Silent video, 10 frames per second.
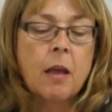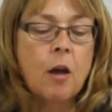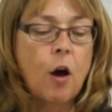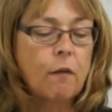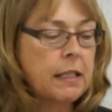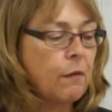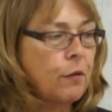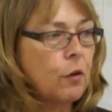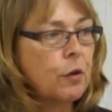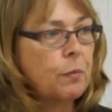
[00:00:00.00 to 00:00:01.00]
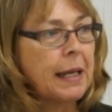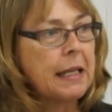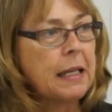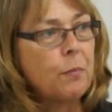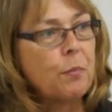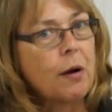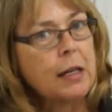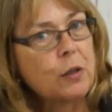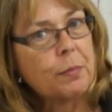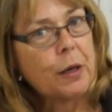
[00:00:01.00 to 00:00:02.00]
Obviously, if you're making a
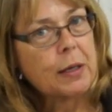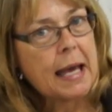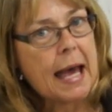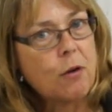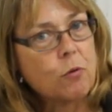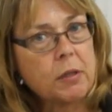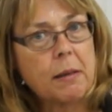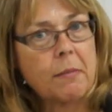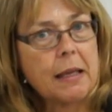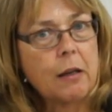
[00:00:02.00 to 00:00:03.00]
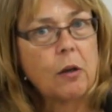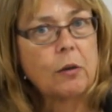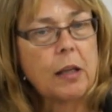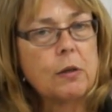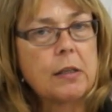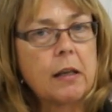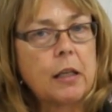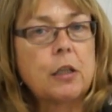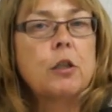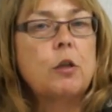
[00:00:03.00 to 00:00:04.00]
bridal bouquet or something along those
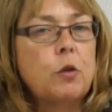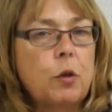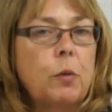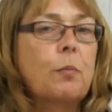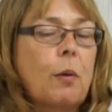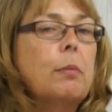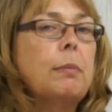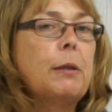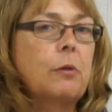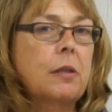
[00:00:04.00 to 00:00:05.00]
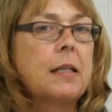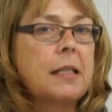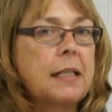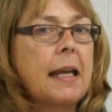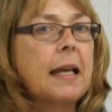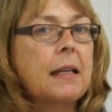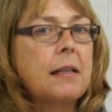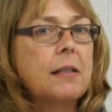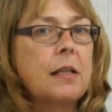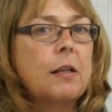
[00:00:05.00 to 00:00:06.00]
lines, you do probably want to stick
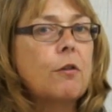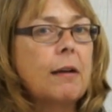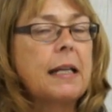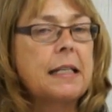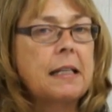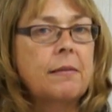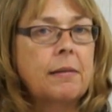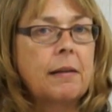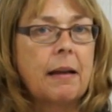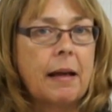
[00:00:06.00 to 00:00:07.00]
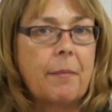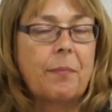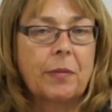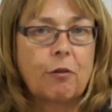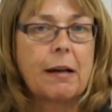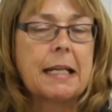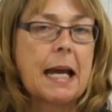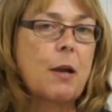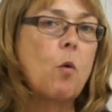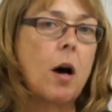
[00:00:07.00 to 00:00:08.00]
to the grade
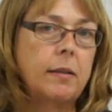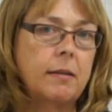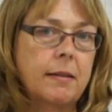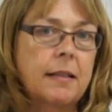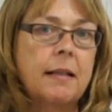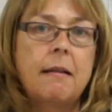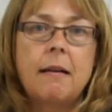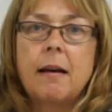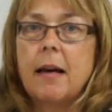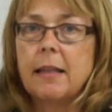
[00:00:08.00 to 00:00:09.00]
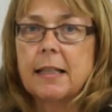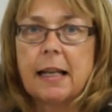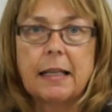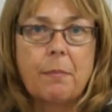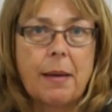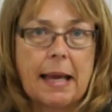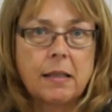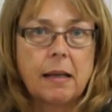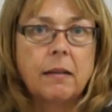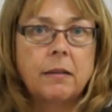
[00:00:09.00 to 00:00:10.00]
A ones and the slightly
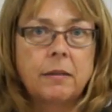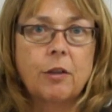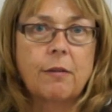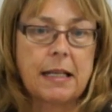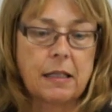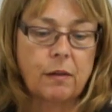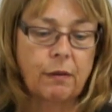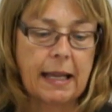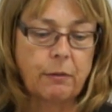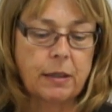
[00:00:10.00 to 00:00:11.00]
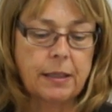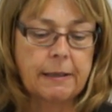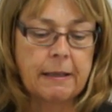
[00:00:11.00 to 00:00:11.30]
better graded flowers.